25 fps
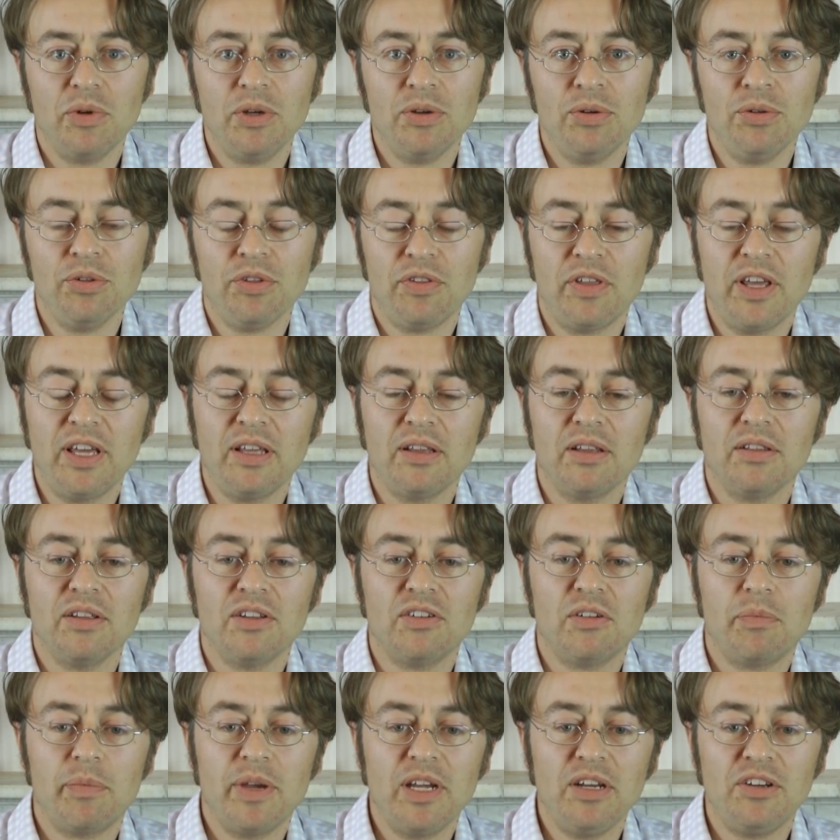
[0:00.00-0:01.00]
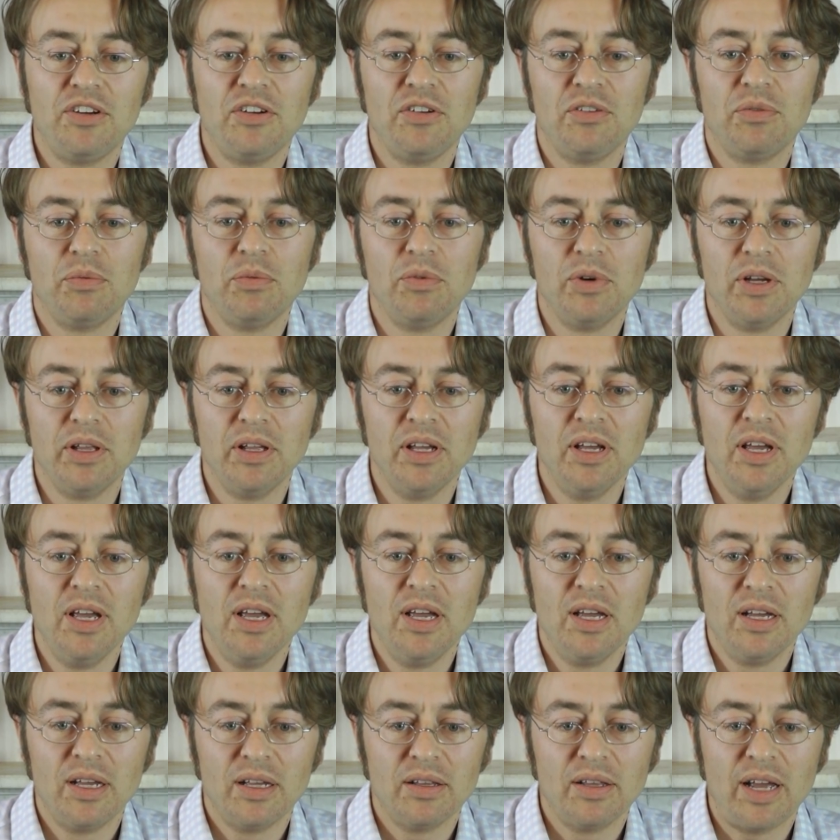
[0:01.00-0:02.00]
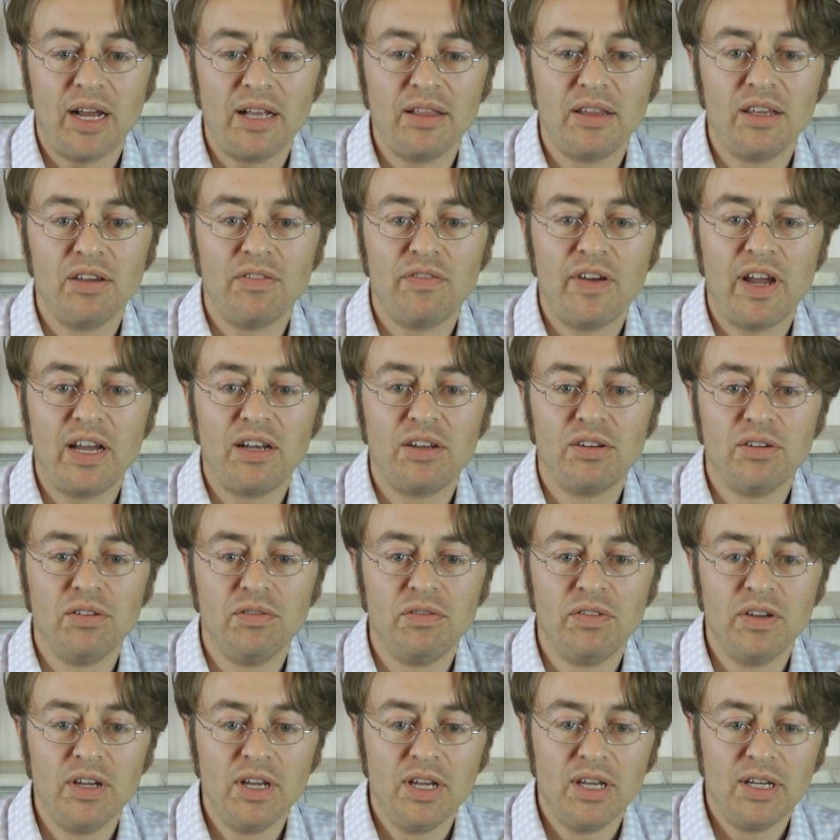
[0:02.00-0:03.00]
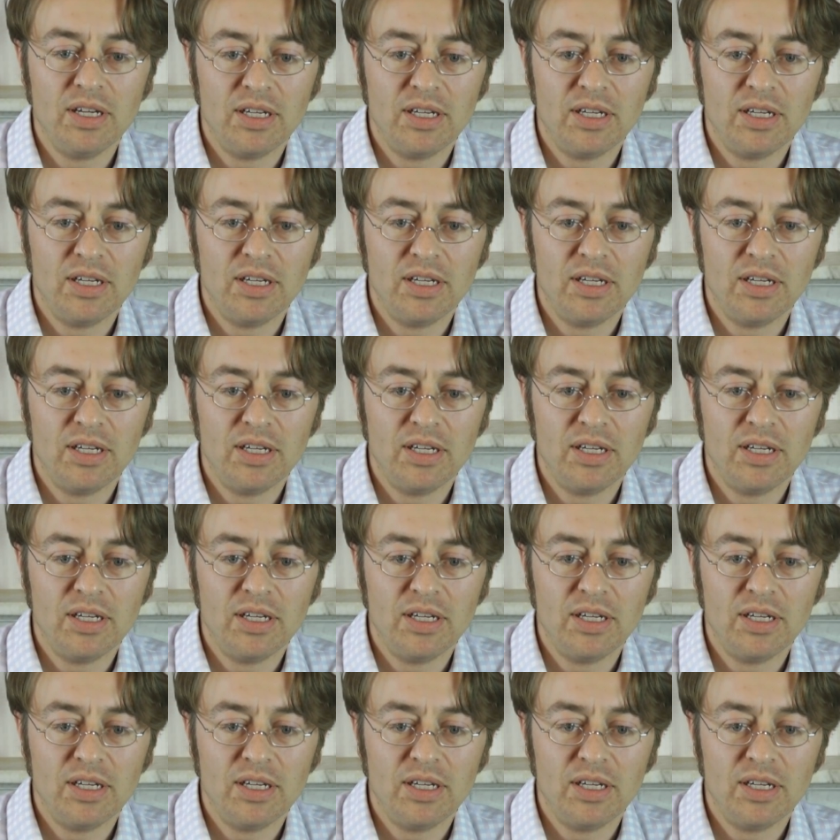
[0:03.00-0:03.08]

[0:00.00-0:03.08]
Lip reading: We all think that the speeches had the effect of